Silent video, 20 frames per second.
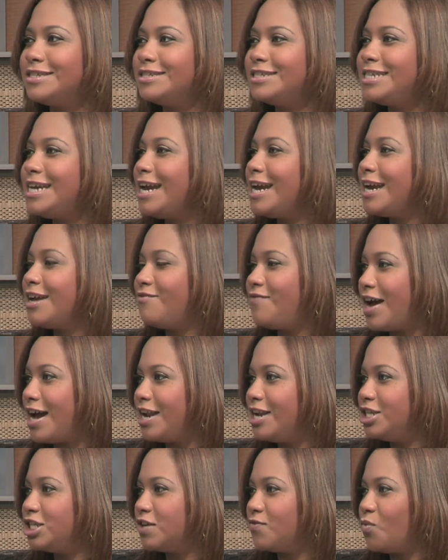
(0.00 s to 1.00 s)
take
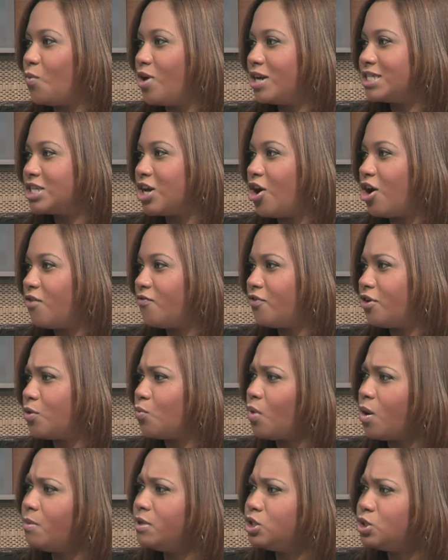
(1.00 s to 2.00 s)
advantage of what's offered.
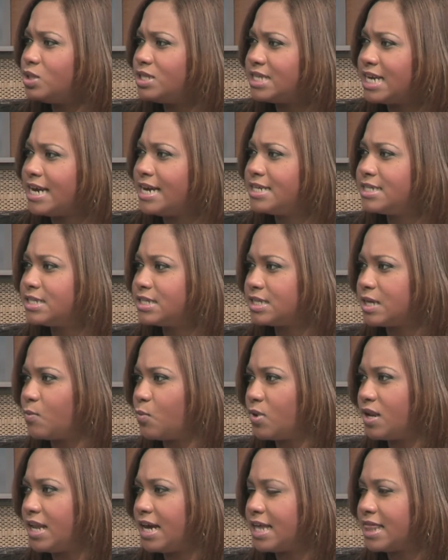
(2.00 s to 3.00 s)
What would you say to
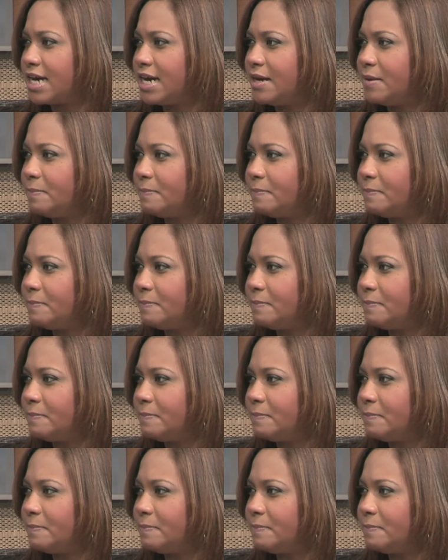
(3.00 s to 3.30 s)
someone like that?